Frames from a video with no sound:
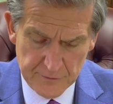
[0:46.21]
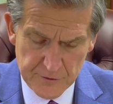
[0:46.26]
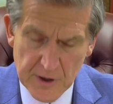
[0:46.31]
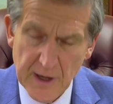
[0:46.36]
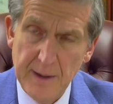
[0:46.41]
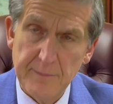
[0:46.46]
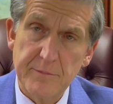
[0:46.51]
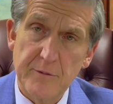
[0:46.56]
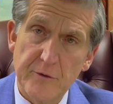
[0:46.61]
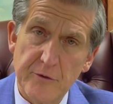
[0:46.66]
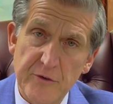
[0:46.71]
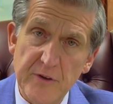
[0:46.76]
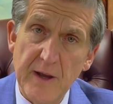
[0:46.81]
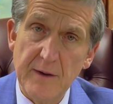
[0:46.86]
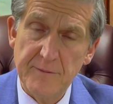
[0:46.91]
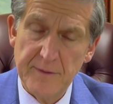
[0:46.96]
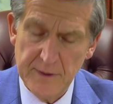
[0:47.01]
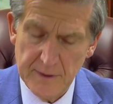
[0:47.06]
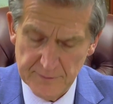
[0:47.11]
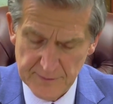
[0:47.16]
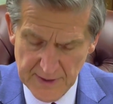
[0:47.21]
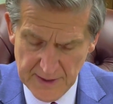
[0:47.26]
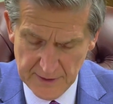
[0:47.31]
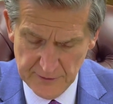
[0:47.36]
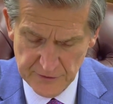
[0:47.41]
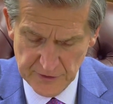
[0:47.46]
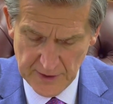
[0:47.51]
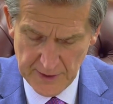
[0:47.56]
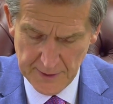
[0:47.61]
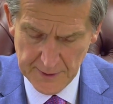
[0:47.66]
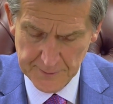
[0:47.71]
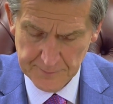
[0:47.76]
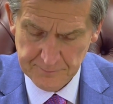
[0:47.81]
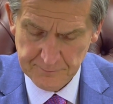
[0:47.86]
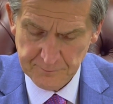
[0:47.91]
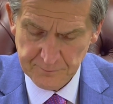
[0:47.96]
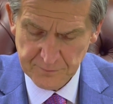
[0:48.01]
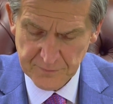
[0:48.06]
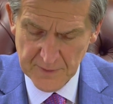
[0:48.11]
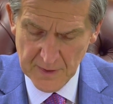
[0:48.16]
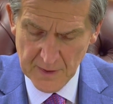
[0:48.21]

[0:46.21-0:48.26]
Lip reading: of chapter 7 of Isaiah.